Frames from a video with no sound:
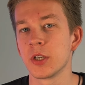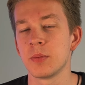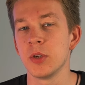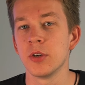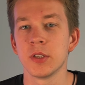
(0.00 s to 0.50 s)

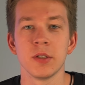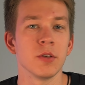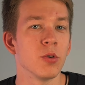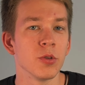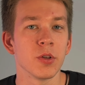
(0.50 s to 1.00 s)
experience in
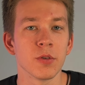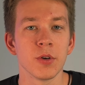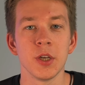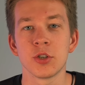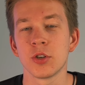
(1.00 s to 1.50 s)
content
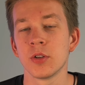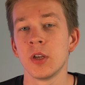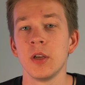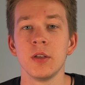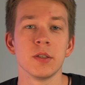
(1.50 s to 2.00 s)
creation
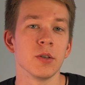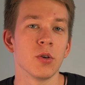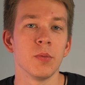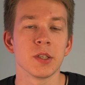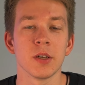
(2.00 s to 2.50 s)
in the
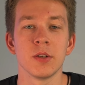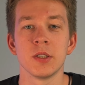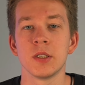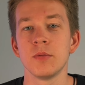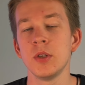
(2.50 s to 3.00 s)
comments under
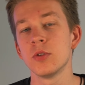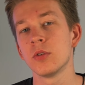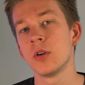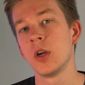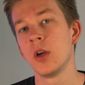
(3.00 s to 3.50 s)
this
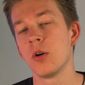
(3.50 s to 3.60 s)
video,